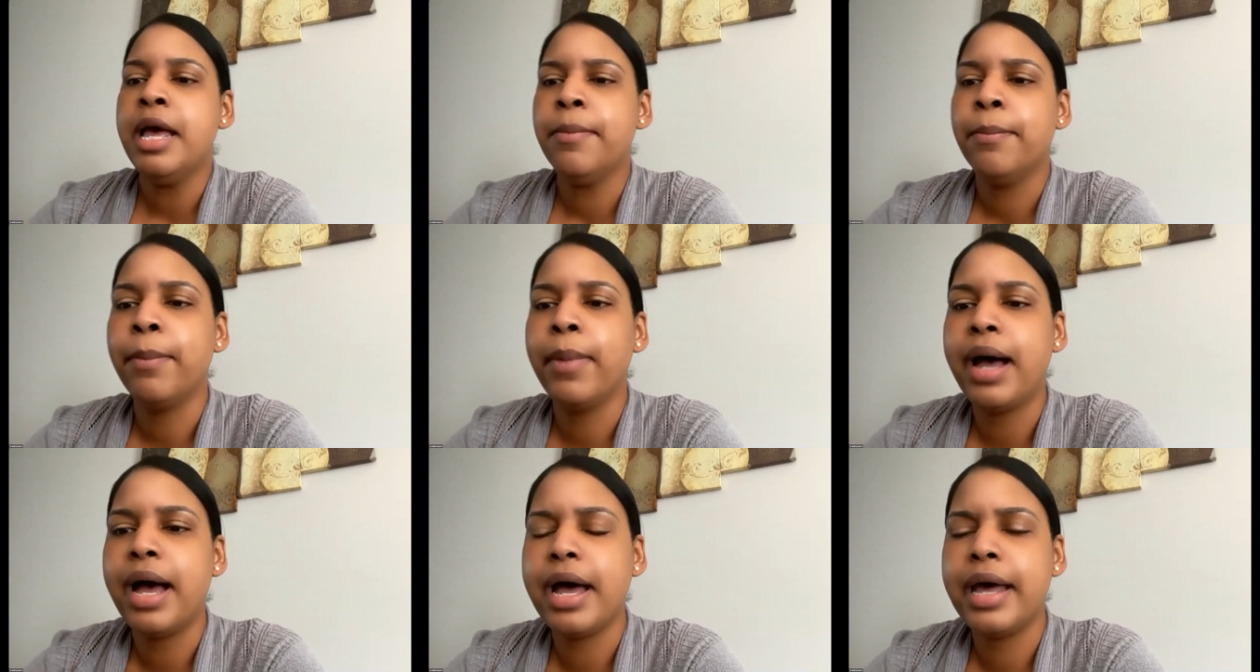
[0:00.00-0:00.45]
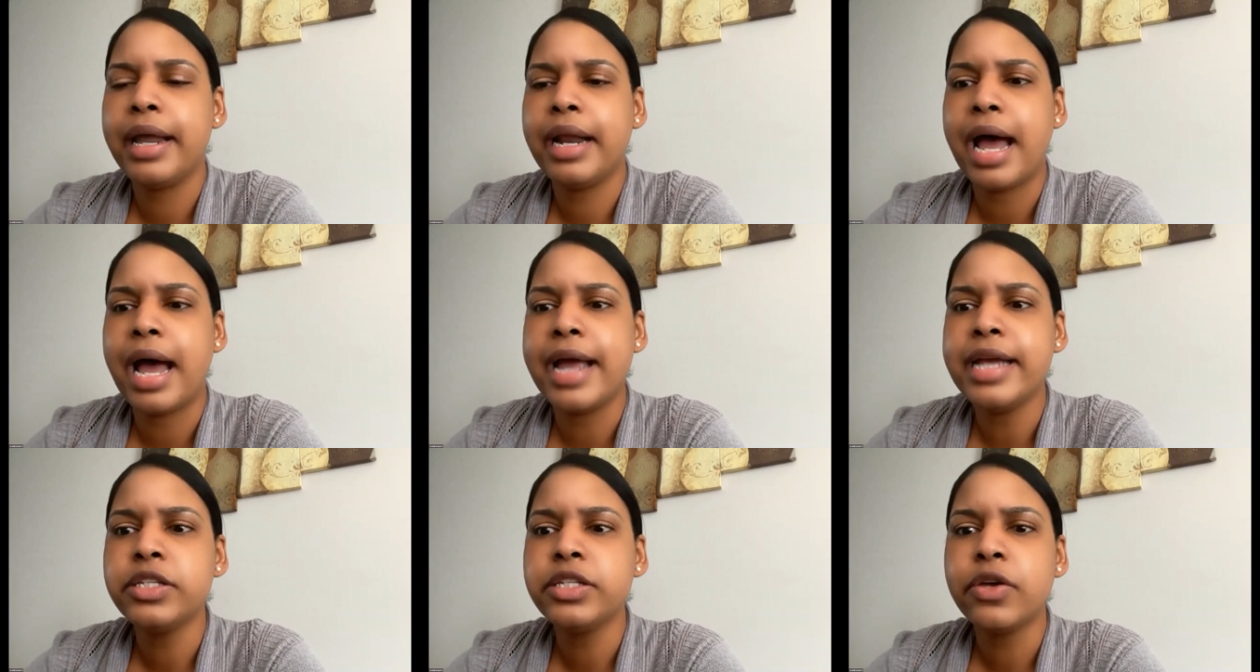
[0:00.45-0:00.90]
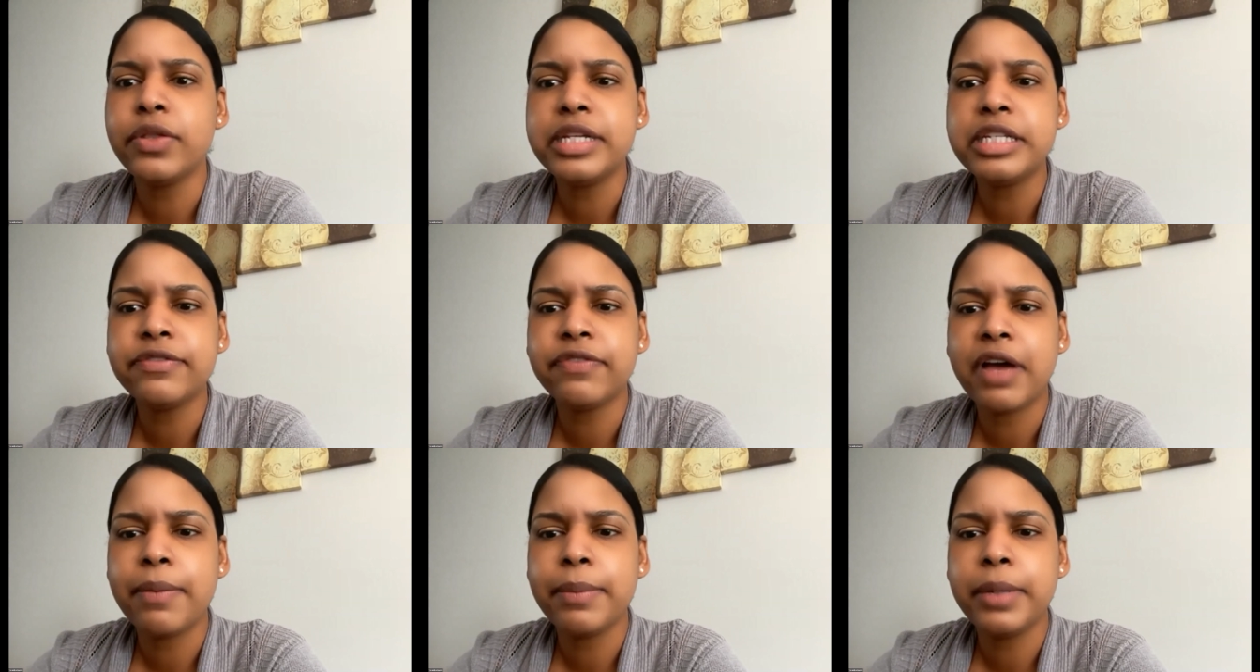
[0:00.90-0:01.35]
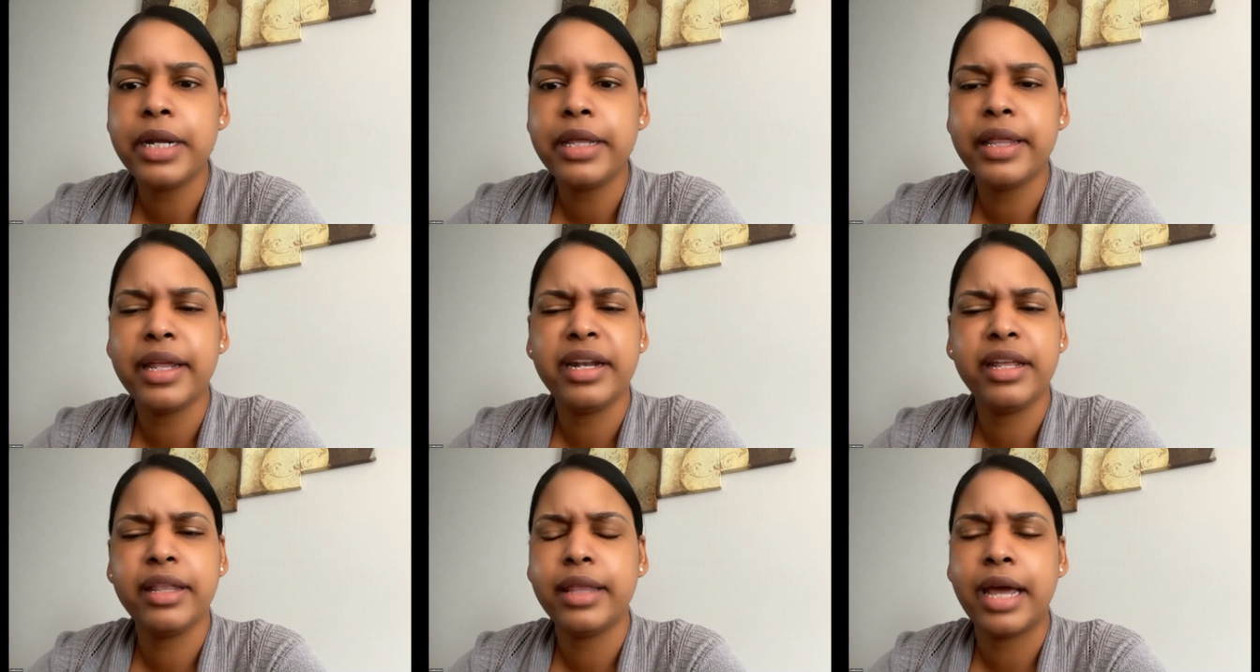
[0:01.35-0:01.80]
But I saw this family
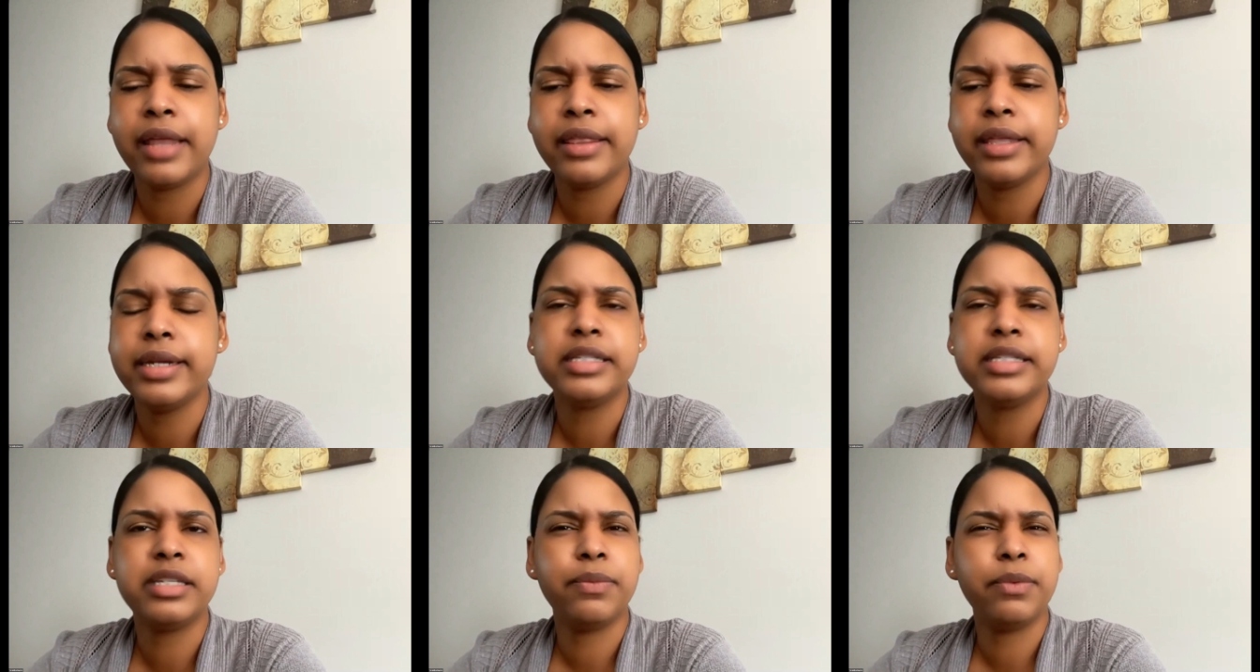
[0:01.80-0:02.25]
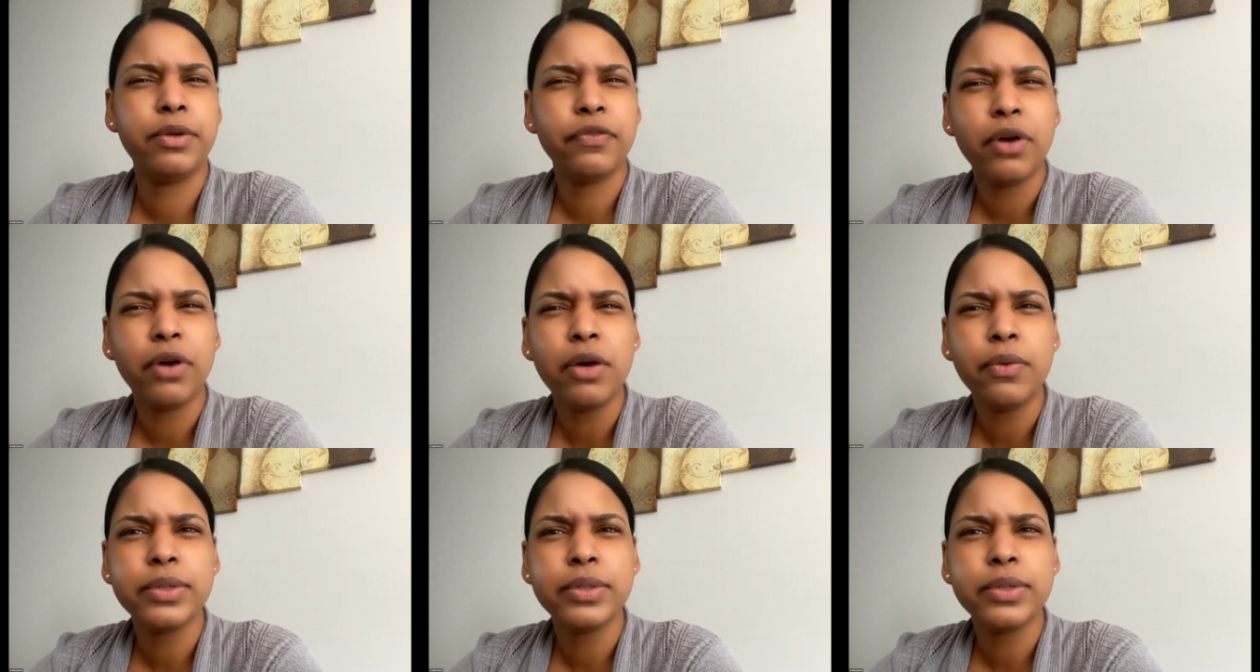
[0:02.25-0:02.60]
that I didn't see before.